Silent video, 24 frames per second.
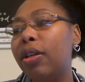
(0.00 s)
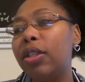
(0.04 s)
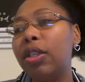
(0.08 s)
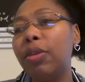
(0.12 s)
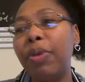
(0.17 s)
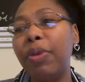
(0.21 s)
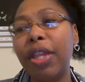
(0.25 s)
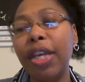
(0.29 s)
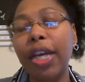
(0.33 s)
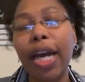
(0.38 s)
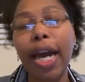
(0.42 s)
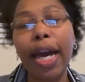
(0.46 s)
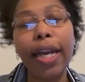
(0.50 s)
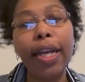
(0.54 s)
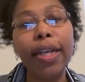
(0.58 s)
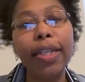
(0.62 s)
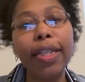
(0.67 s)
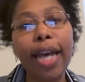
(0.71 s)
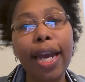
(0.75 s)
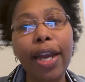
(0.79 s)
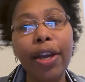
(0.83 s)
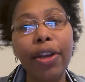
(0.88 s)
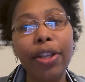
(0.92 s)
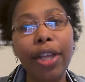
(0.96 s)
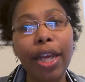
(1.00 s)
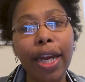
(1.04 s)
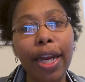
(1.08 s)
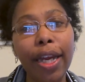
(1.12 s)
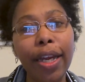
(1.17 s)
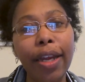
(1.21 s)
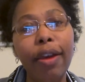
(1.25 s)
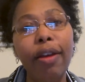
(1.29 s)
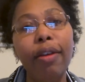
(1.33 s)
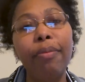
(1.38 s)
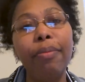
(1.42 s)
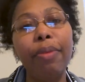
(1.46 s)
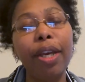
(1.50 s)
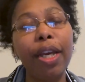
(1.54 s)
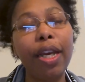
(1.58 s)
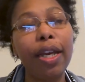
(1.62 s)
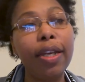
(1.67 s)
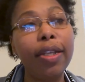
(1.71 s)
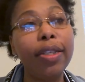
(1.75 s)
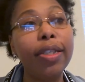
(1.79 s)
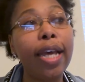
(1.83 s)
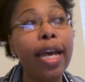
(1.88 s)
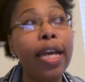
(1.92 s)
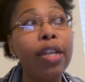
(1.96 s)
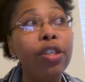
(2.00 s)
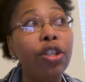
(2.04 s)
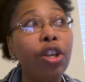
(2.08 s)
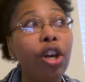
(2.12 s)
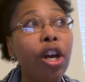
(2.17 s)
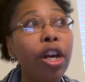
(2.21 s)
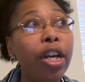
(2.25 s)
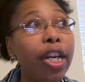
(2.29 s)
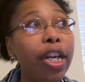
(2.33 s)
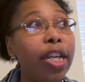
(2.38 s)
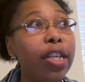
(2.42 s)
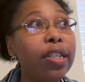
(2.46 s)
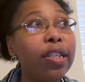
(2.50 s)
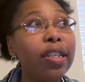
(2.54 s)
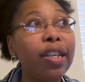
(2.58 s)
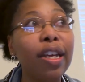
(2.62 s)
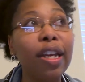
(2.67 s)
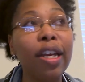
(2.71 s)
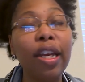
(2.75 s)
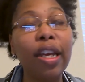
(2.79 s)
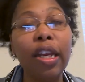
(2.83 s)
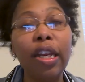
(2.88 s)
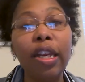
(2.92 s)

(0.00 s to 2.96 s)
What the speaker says: to be the kind of tired that I am, because as an artist,